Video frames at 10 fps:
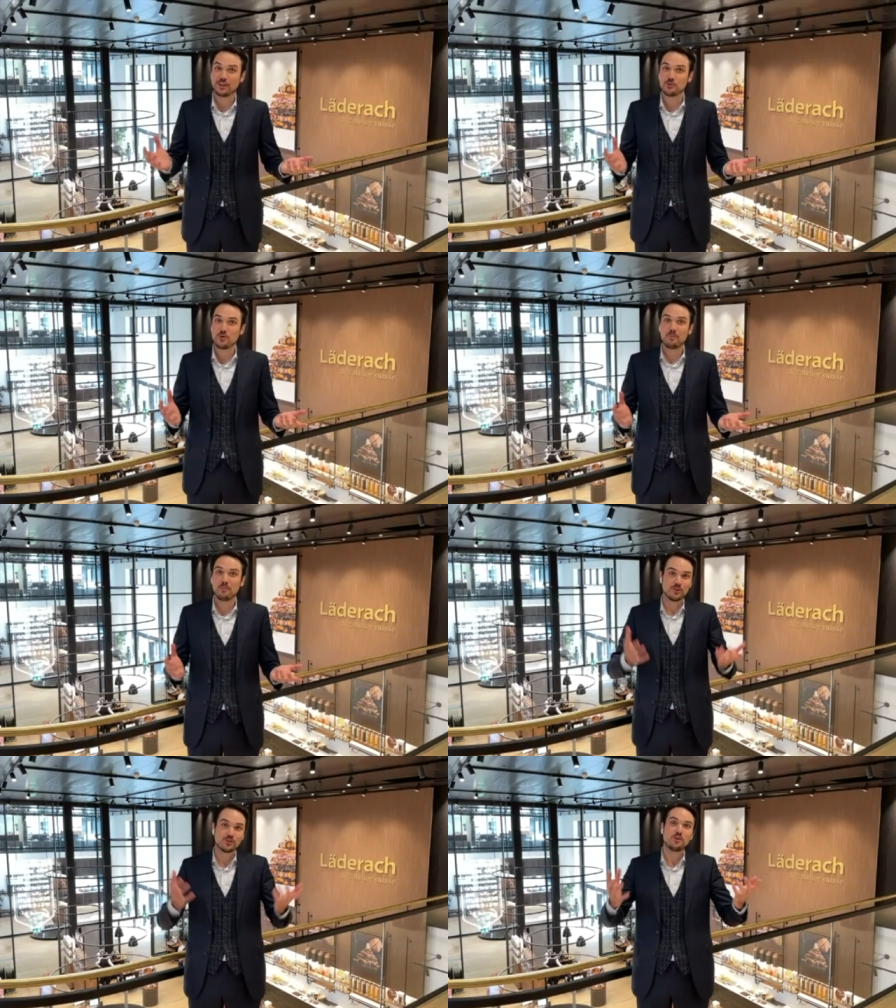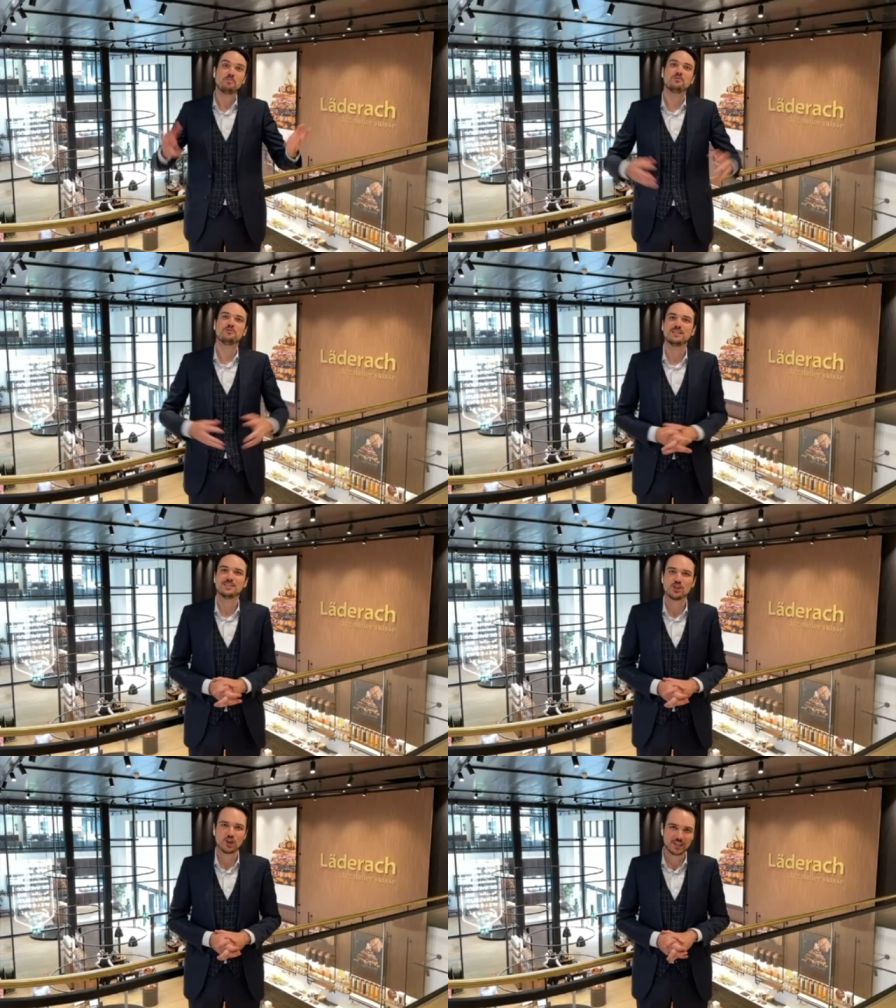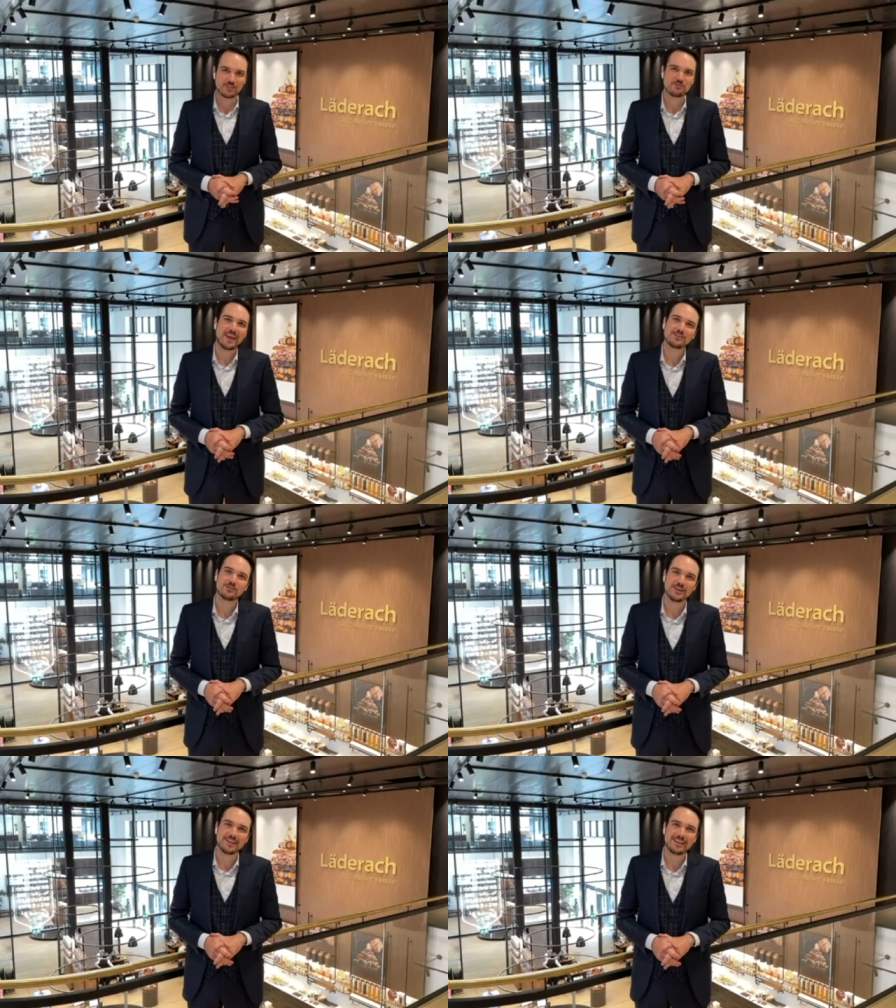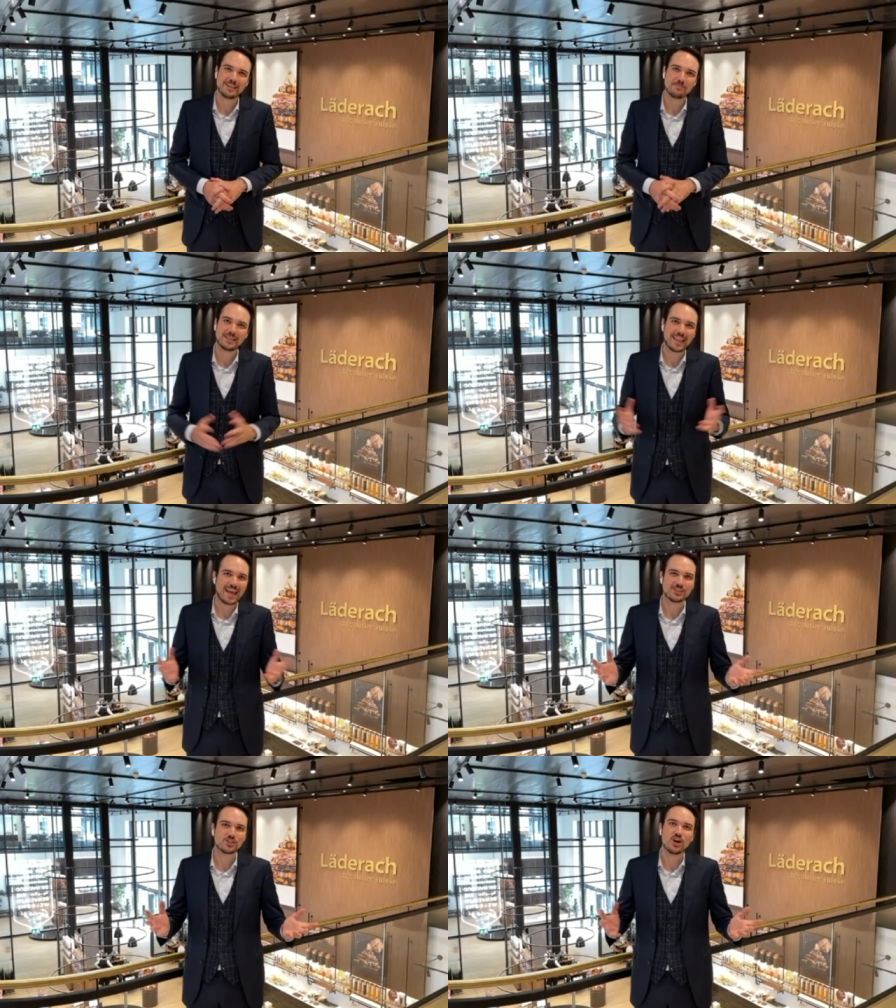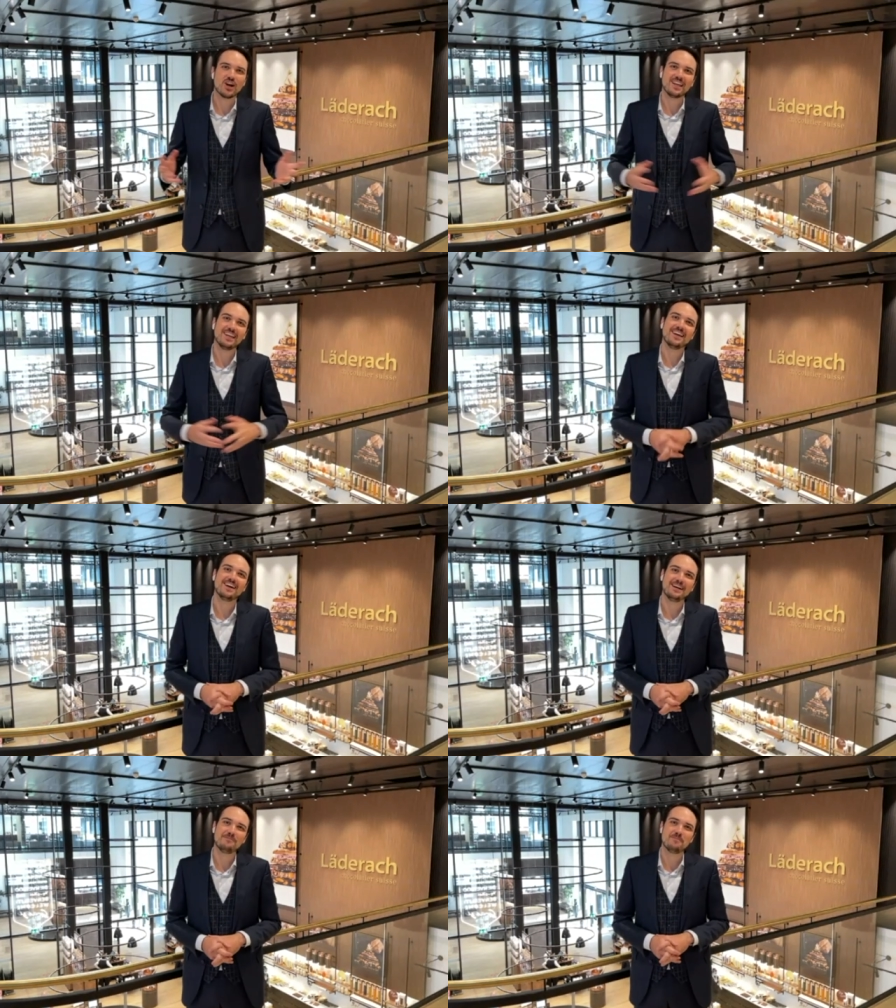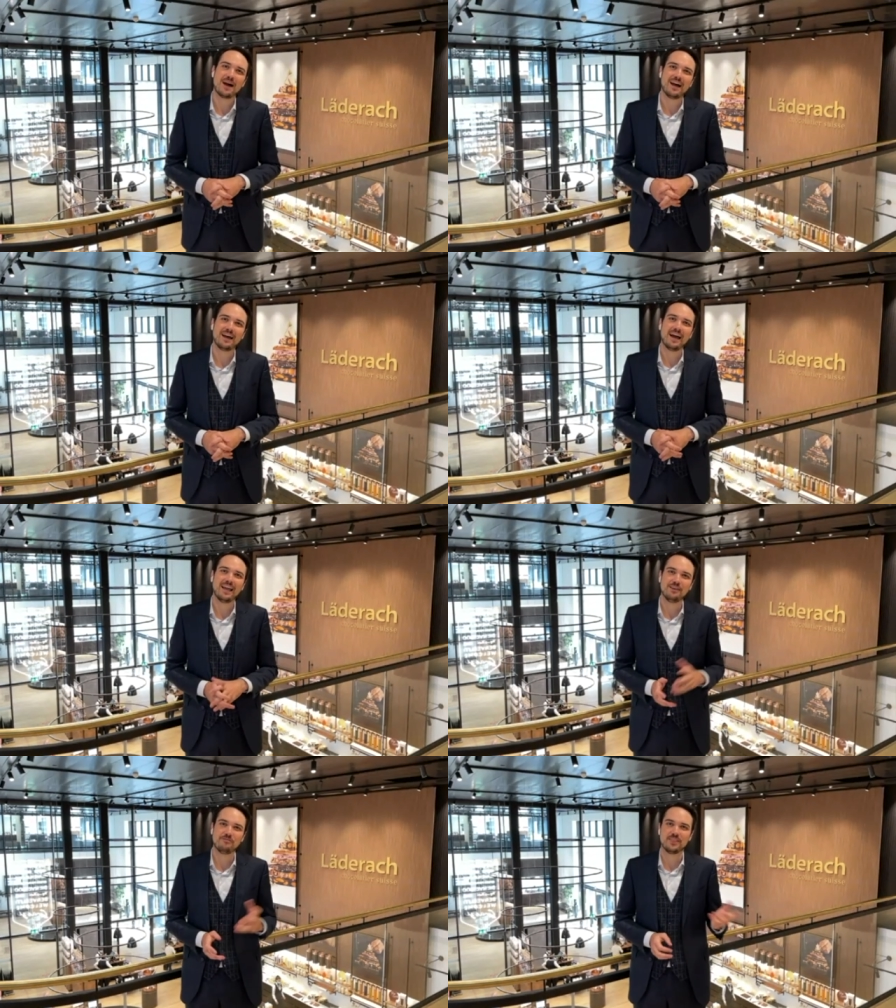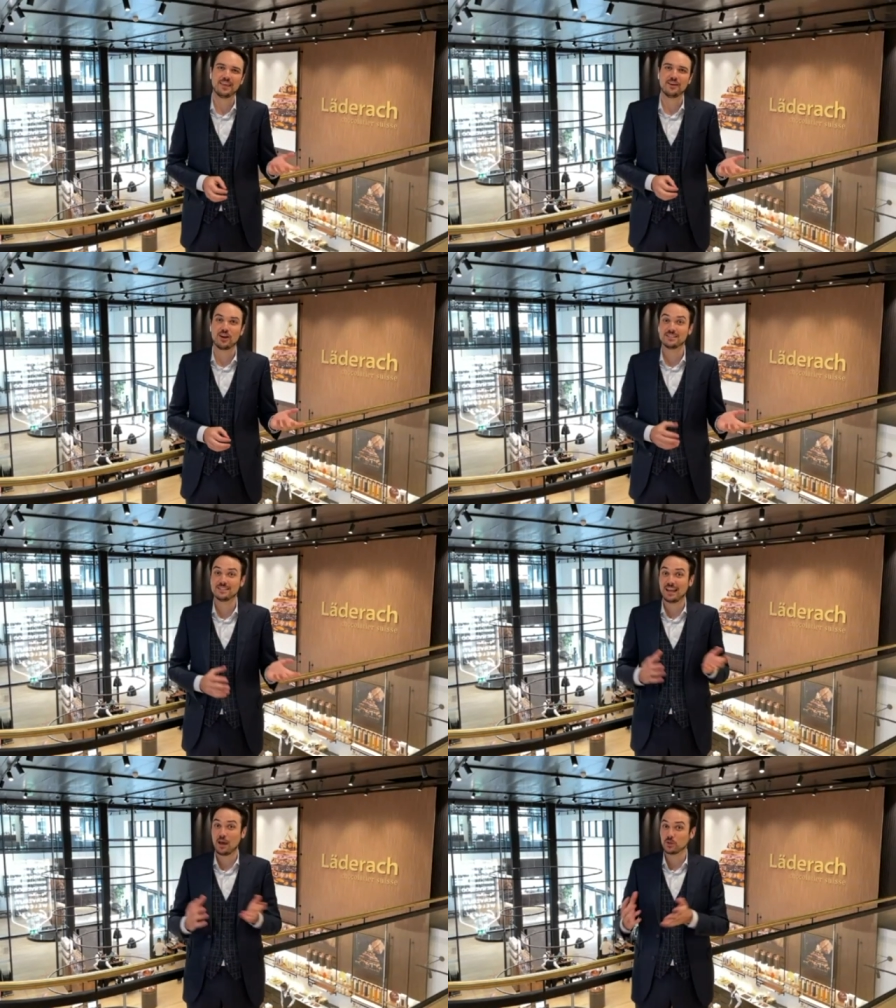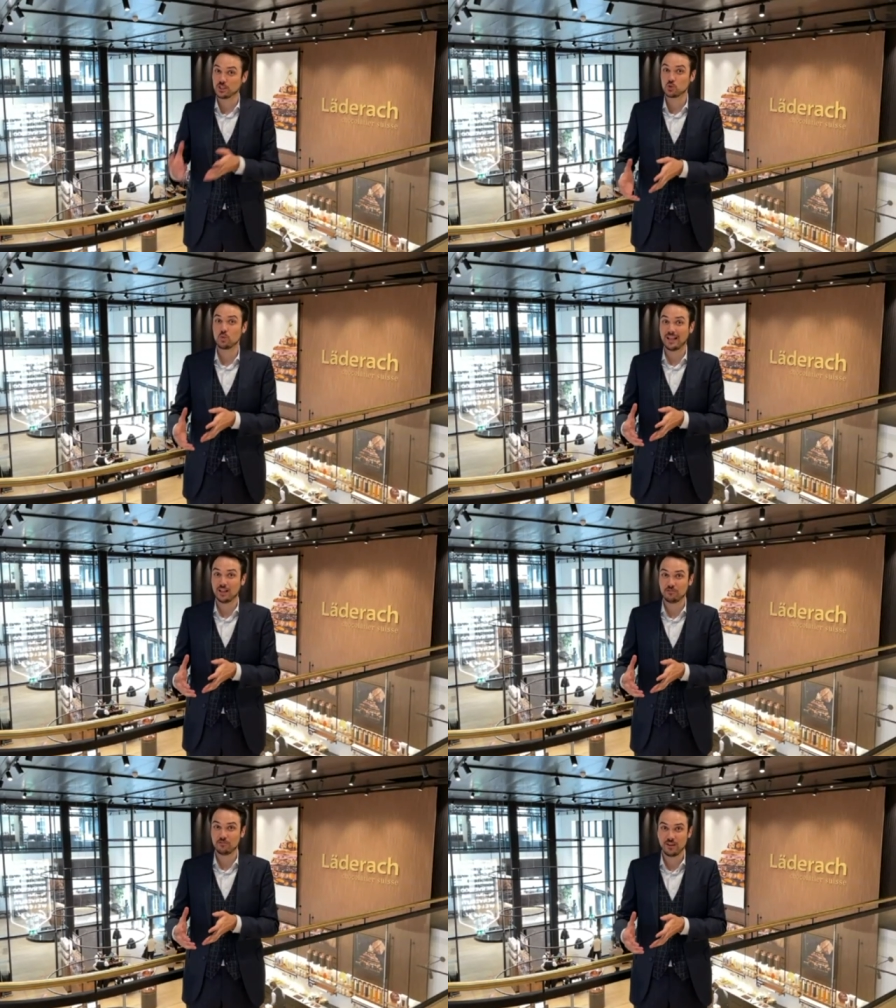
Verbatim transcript: grew up on top of the chocolate factory, a little bit like Charlie. Um, I, I, lived there until I was 12.